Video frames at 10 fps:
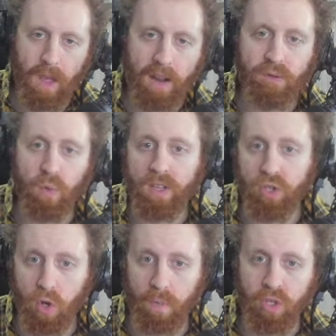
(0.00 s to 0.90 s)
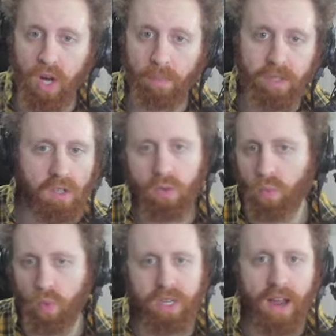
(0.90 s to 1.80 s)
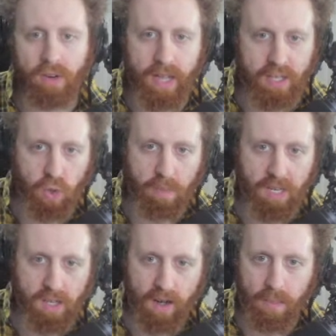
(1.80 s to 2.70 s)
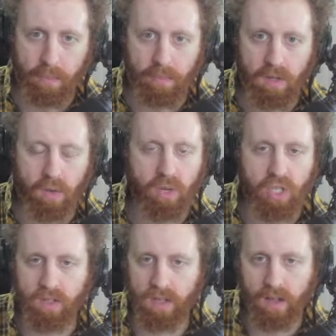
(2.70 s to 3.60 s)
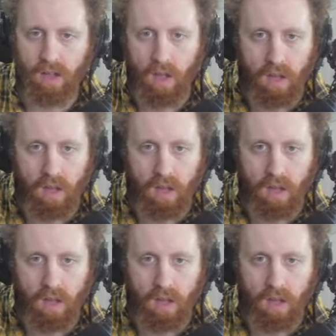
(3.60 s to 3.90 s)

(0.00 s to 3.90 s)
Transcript: And if you had super jumped, you would never get to him in time. You would just like